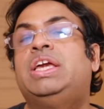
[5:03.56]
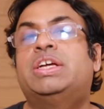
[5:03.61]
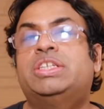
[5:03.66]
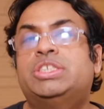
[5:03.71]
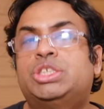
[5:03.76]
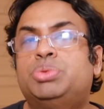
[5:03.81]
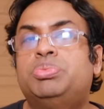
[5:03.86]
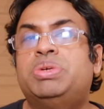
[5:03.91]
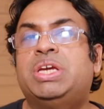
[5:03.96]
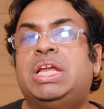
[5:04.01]

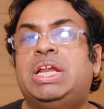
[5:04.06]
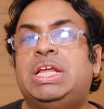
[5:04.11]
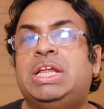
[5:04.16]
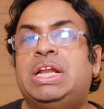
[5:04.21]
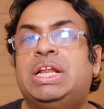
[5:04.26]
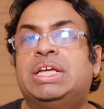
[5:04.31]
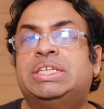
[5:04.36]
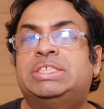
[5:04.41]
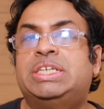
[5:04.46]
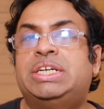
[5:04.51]
consuming
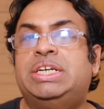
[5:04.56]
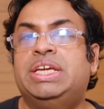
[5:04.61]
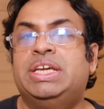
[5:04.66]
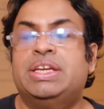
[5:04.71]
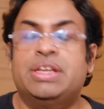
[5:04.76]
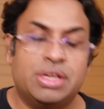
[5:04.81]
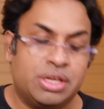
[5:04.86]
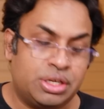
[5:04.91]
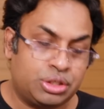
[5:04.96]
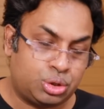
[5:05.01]
any
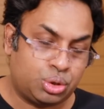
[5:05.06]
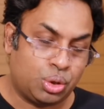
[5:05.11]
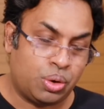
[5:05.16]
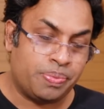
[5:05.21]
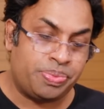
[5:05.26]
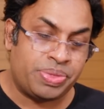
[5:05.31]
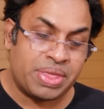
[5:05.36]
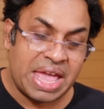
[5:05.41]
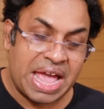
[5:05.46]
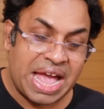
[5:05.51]
electricity
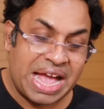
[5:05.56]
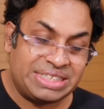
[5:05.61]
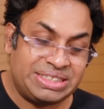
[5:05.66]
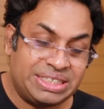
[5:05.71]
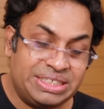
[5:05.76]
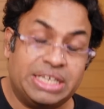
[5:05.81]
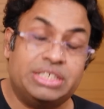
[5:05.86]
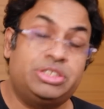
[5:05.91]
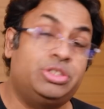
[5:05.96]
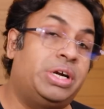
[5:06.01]
so as
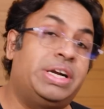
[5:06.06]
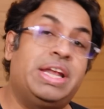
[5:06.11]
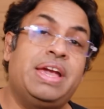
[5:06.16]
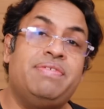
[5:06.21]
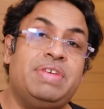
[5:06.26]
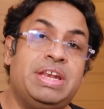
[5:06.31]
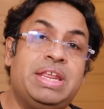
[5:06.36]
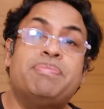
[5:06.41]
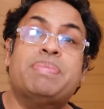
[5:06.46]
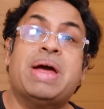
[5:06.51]
it does not have any